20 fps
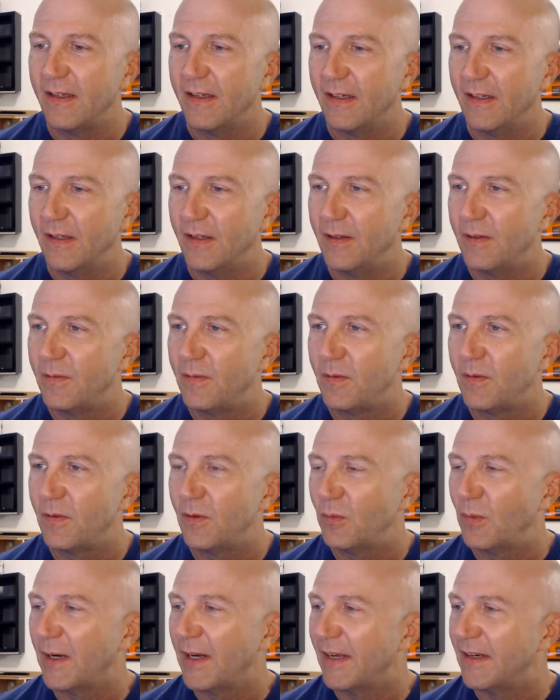And
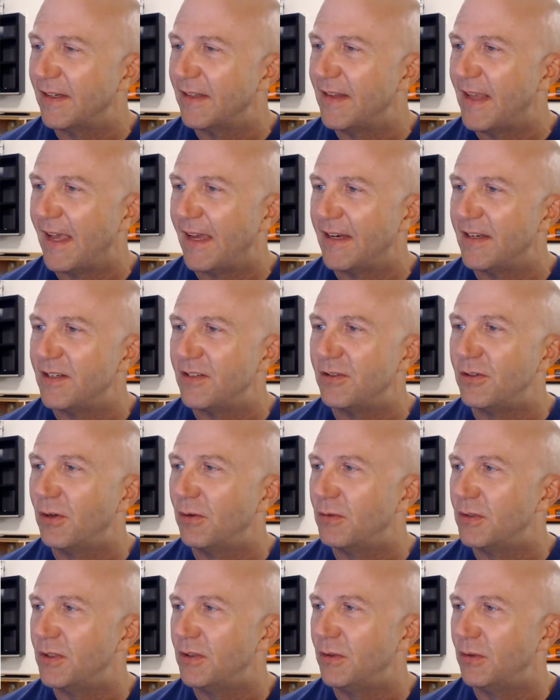the way I did that is you
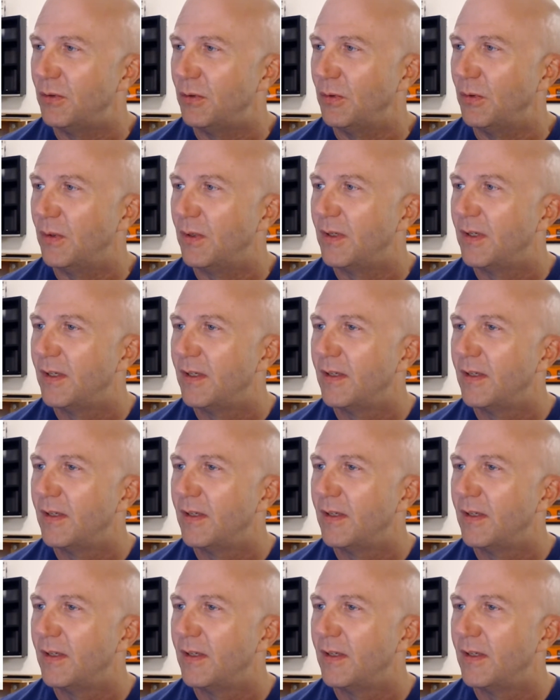go to